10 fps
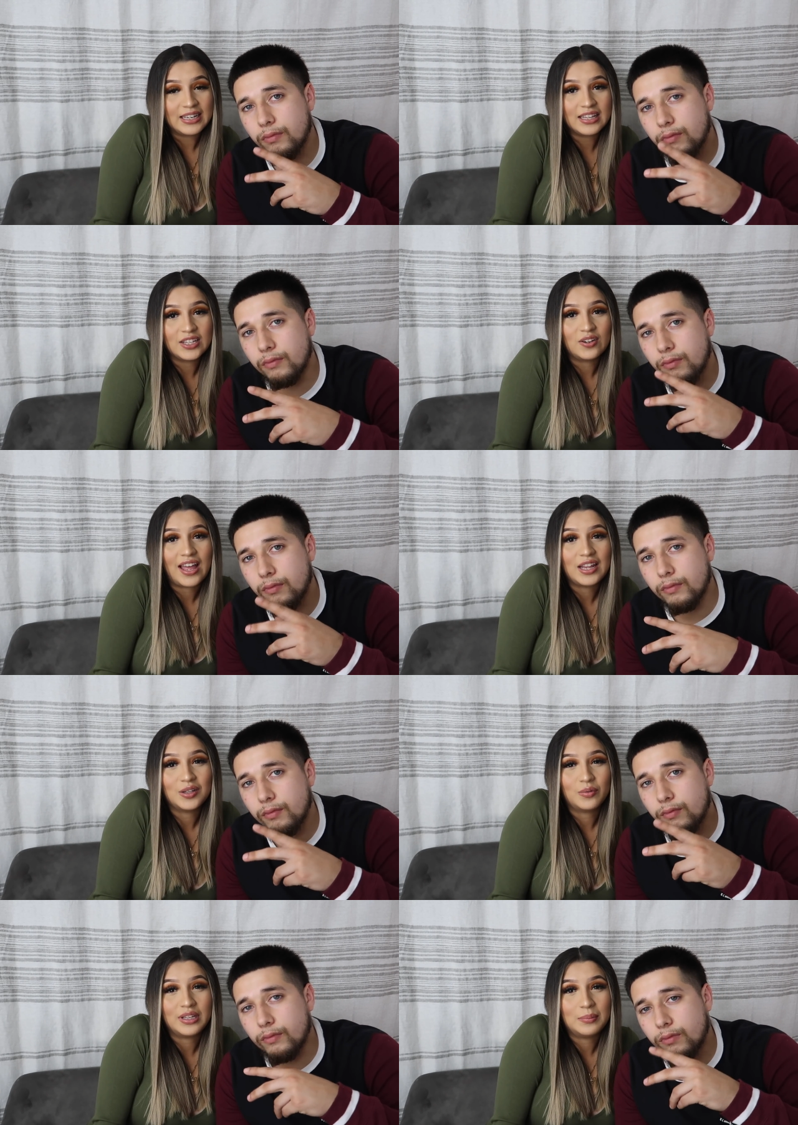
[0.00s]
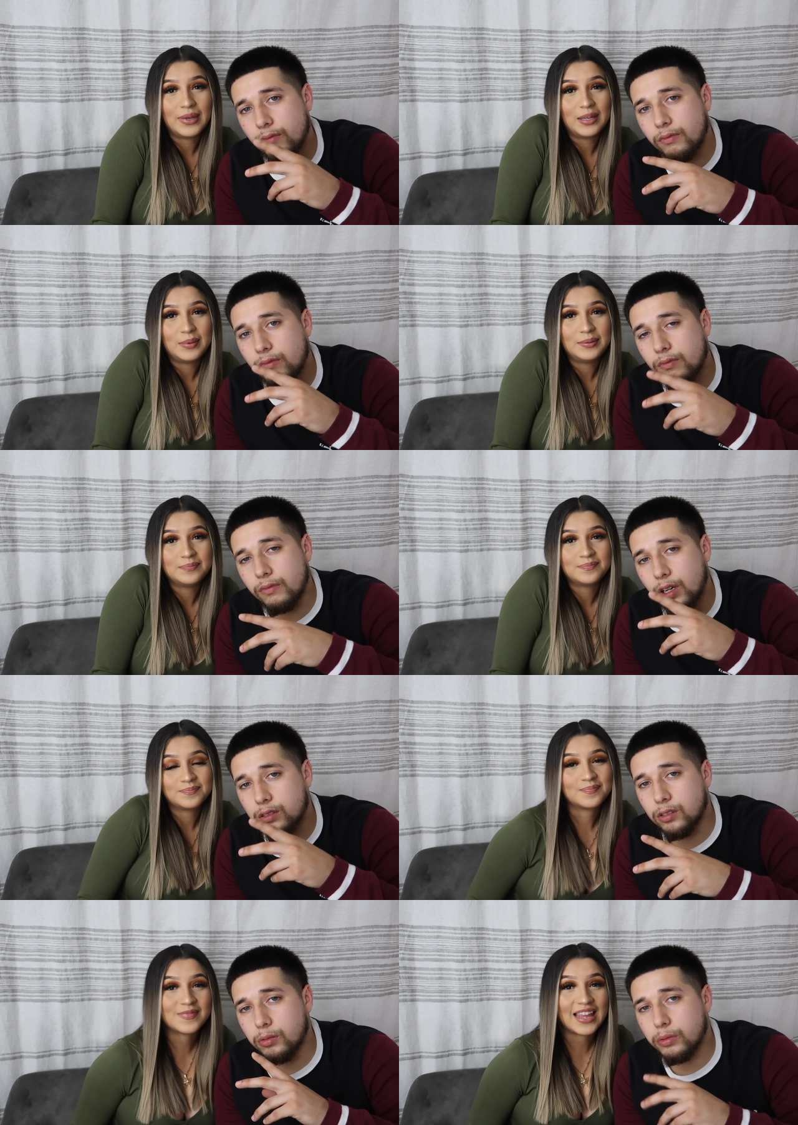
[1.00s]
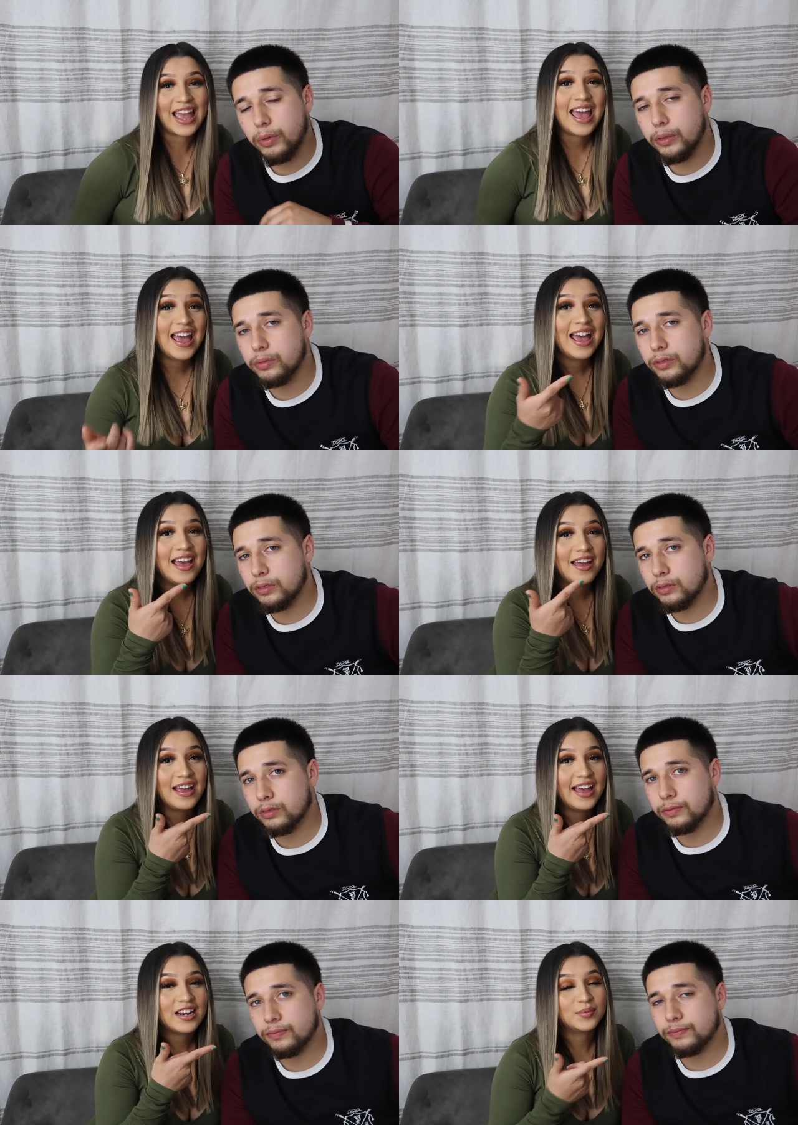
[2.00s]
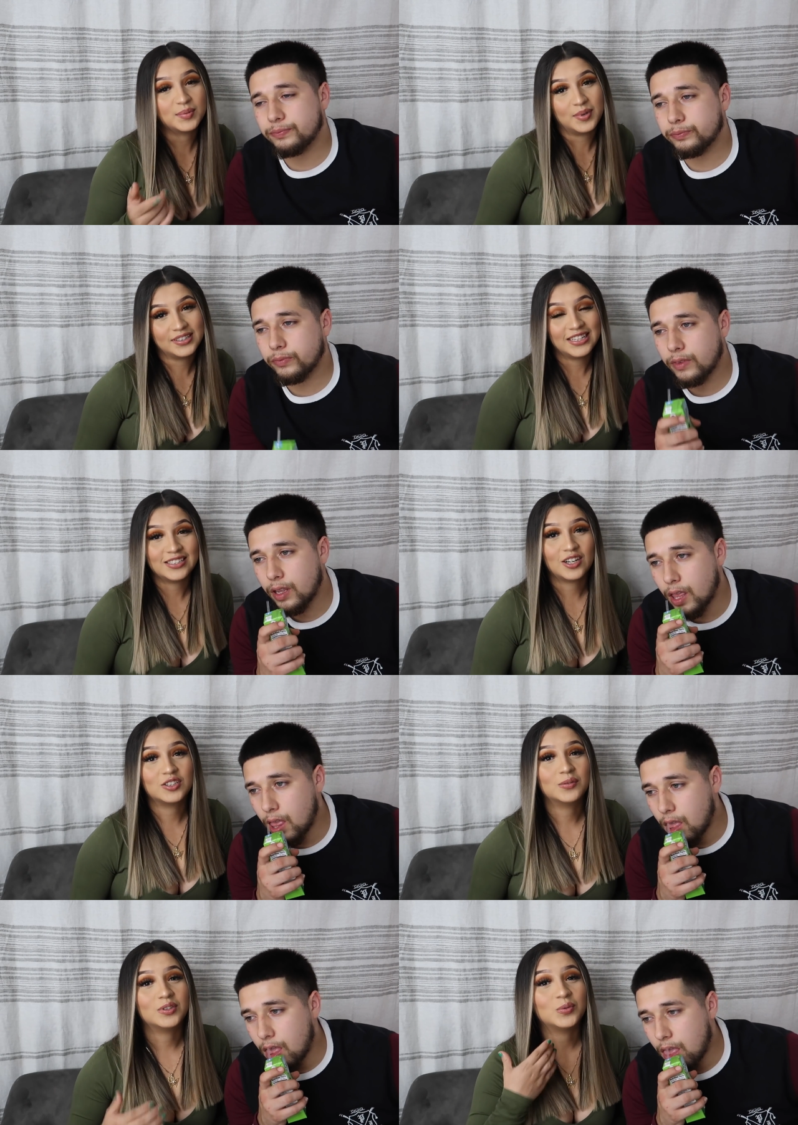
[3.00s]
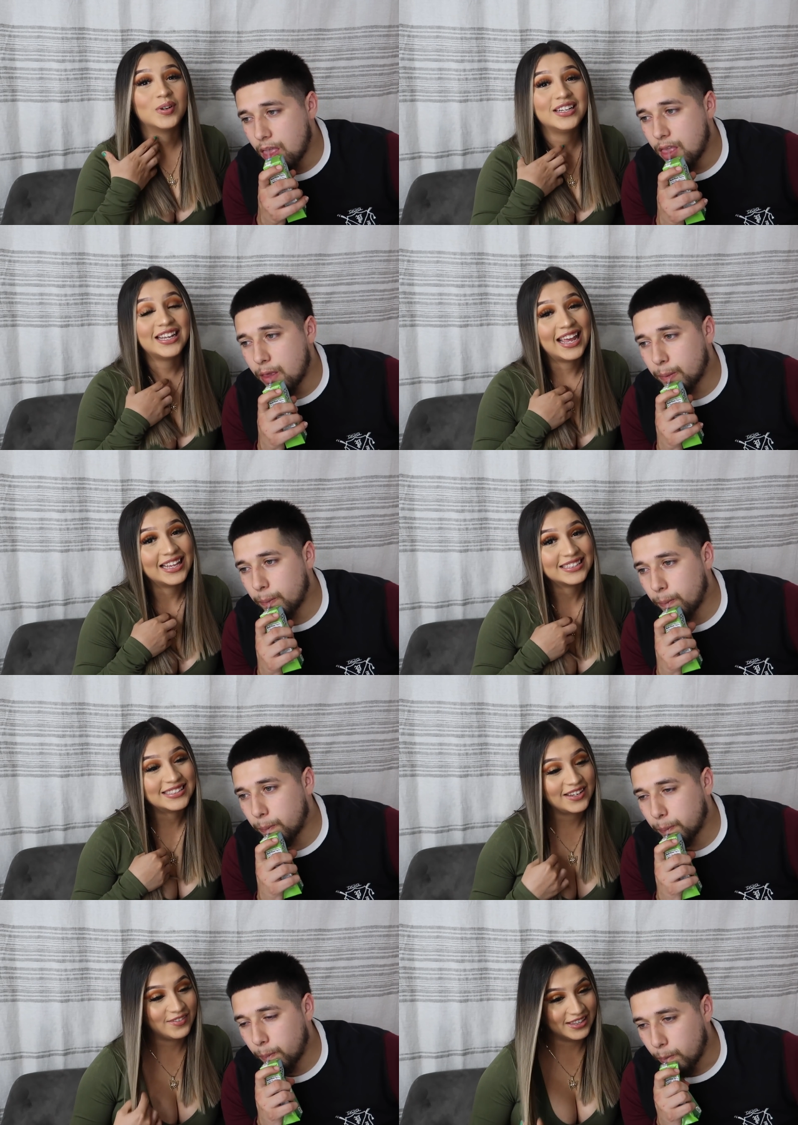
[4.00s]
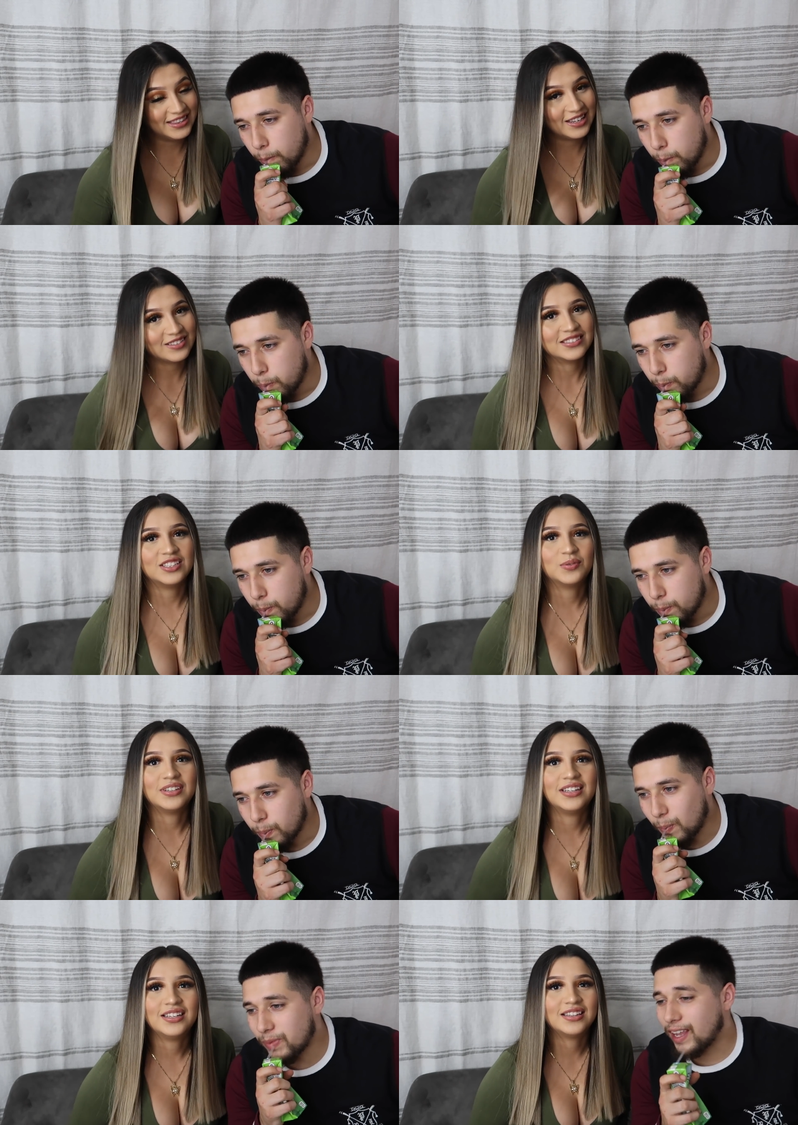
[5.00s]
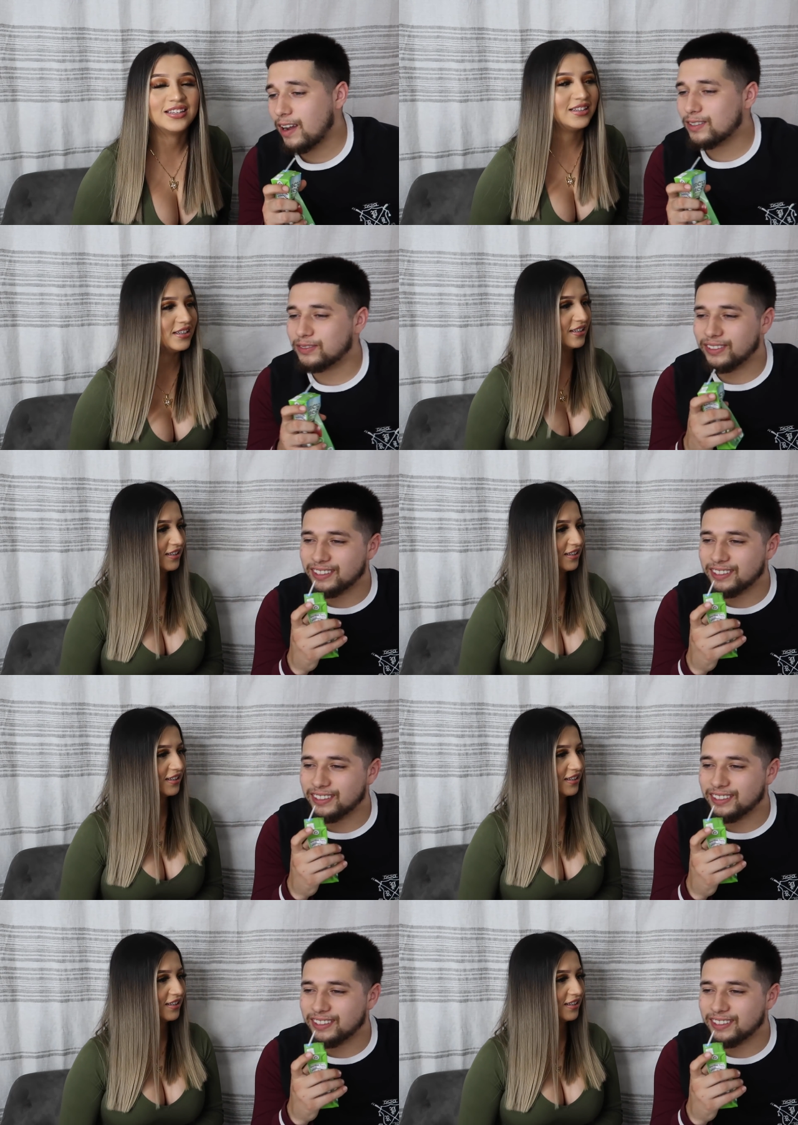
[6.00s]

Speaker 1: a little Halloween baby.
Speaker 2: October babies.
Speaker 1: Adam's birthday is October 27th. I'm gonna say 28th.
Speaker 2: I was